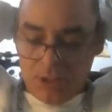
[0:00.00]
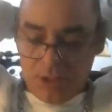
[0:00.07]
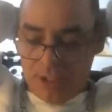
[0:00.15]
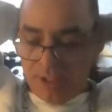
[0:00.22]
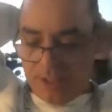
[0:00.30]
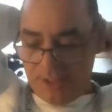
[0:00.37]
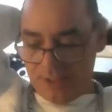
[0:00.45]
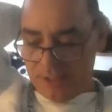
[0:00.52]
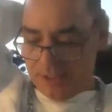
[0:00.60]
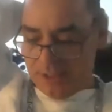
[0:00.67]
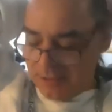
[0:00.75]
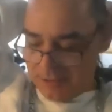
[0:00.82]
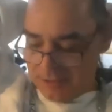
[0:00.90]

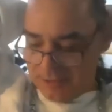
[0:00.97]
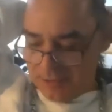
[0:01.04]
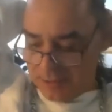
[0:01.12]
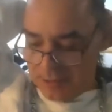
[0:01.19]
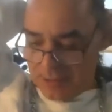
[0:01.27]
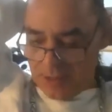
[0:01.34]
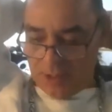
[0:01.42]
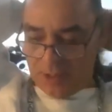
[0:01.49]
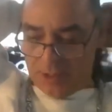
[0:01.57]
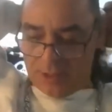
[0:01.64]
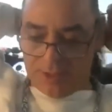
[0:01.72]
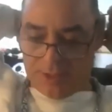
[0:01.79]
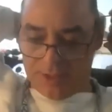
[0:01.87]
And
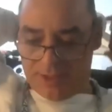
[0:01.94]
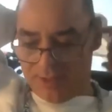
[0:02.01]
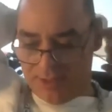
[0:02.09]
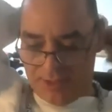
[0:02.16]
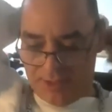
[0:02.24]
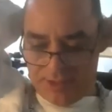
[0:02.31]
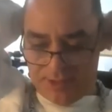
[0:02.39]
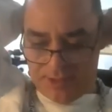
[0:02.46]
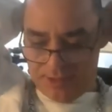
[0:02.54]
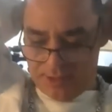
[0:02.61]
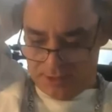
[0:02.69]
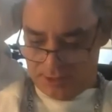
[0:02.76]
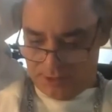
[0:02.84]
it
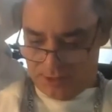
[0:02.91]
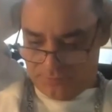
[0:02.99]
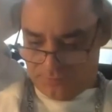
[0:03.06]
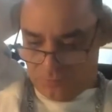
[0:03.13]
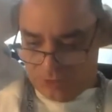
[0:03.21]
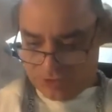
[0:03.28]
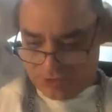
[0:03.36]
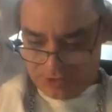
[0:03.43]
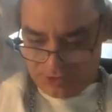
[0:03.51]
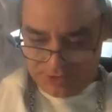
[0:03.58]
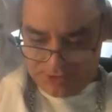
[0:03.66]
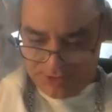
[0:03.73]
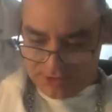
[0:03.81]

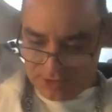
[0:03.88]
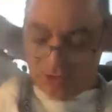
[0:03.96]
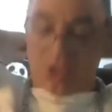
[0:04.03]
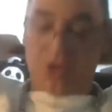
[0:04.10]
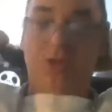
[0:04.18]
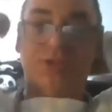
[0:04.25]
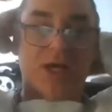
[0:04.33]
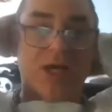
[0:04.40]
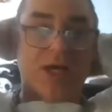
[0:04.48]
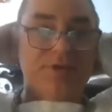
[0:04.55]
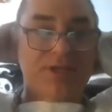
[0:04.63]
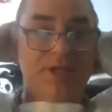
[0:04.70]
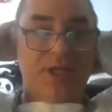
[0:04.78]
unfortunately takes a long
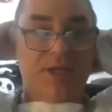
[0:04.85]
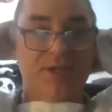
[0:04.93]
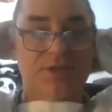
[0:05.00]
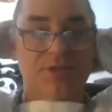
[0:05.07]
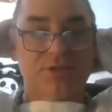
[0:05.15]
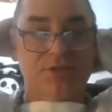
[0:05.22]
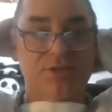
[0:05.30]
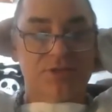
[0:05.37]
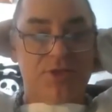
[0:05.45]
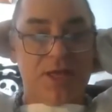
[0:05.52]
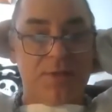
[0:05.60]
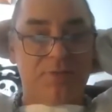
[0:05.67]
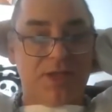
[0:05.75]
time to get us to
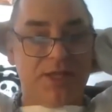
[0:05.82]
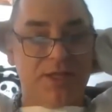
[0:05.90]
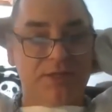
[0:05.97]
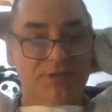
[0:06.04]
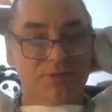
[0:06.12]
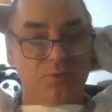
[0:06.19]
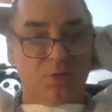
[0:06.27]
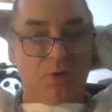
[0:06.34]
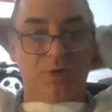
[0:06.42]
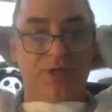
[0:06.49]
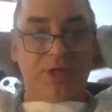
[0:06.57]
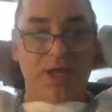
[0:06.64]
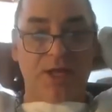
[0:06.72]
that place where
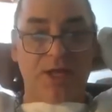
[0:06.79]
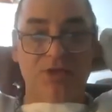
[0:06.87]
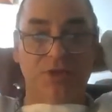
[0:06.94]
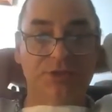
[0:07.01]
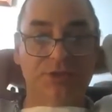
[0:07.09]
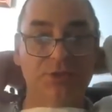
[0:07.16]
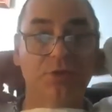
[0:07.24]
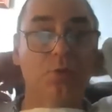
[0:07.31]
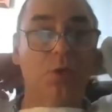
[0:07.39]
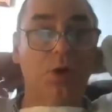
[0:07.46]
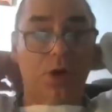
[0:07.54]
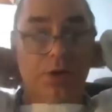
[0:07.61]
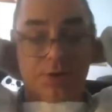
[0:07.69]
we can actually do the
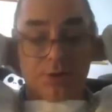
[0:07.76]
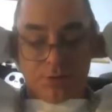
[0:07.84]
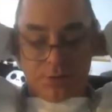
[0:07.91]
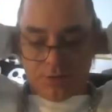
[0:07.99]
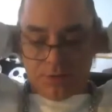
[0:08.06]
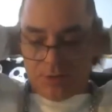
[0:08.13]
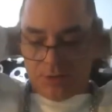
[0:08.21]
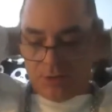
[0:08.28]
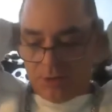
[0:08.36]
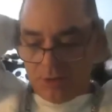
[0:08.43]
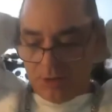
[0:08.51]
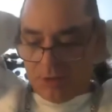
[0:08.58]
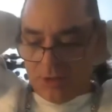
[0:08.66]
work.
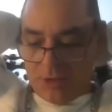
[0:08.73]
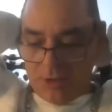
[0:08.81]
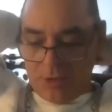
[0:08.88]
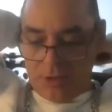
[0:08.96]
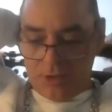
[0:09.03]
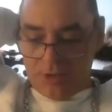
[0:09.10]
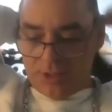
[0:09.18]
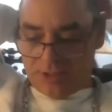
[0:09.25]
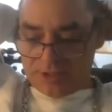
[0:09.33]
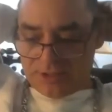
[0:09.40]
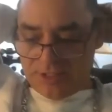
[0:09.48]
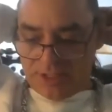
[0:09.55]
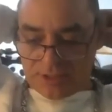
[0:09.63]
It can
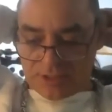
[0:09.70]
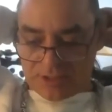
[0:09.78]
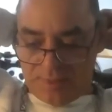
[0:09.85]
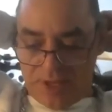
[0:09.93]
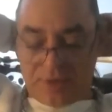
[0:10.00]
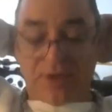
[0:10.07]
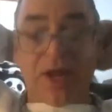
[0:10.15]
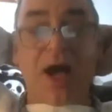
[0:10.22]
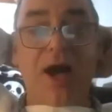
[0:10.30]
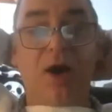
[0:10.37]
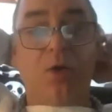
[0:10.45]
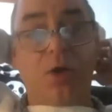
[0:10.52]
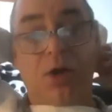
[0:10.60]
take us about an
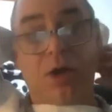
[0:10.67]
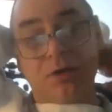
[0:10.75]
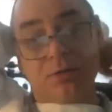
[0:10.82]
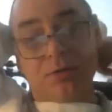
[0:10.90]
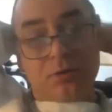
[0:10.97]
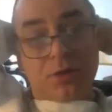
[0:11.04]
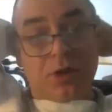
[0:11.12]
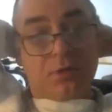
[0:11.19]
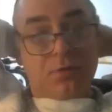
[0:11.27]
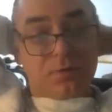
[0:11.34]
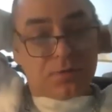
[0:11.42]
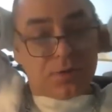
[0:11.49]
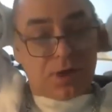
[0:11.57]
hour of
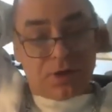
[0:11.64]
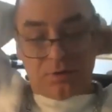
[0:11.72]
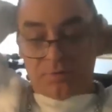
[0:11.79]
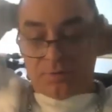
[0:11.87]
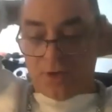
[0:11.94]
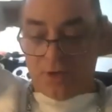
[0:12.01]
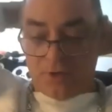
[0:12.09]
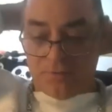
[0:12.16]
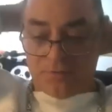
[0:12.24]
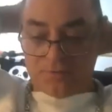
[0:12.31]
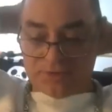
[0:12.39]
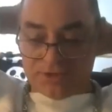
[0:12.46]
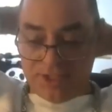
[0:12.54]

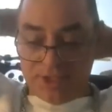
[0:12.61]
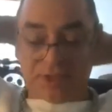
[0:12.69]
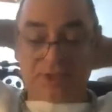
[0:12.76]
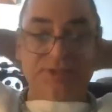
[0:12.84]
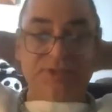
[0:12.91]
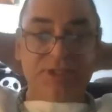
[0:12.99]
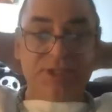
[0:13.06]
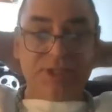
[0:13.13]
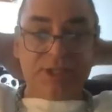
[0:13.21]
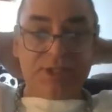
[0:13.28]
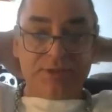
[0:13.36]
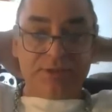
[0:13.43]
TLC,